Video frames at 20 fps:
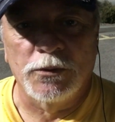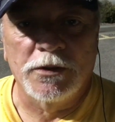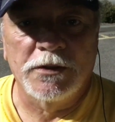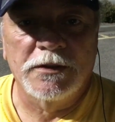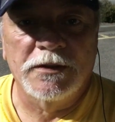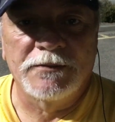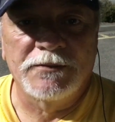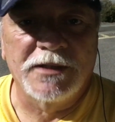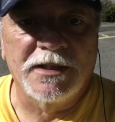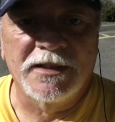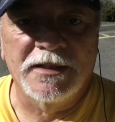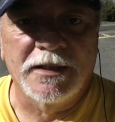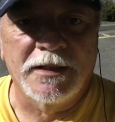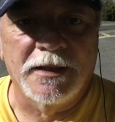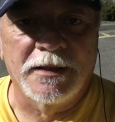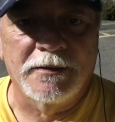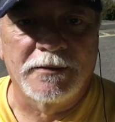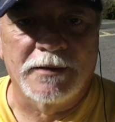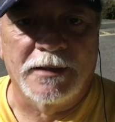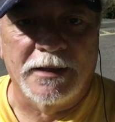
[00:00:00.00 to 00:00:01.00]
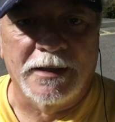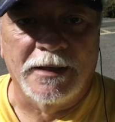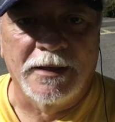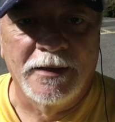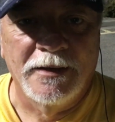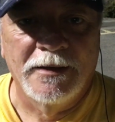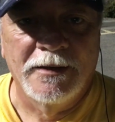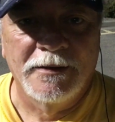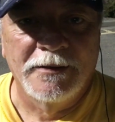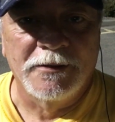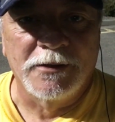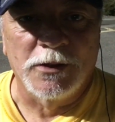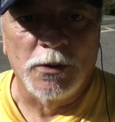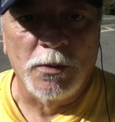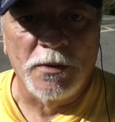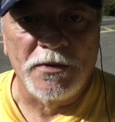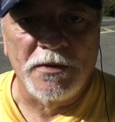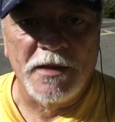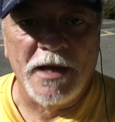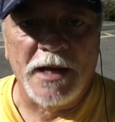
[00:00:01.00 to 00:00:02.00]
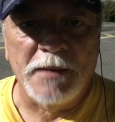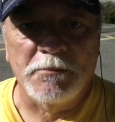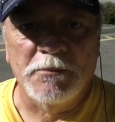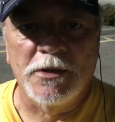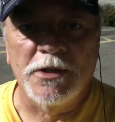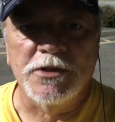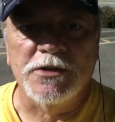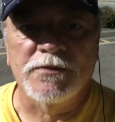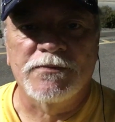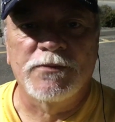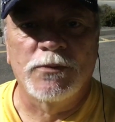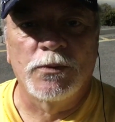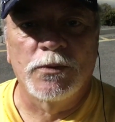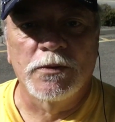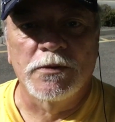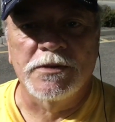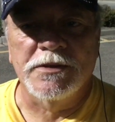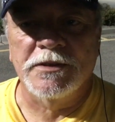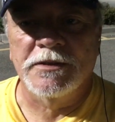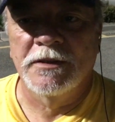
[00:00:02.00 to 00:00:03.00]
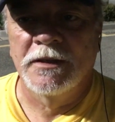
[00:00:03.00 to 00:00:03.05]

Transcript: Would it have done anything, you know, with that much force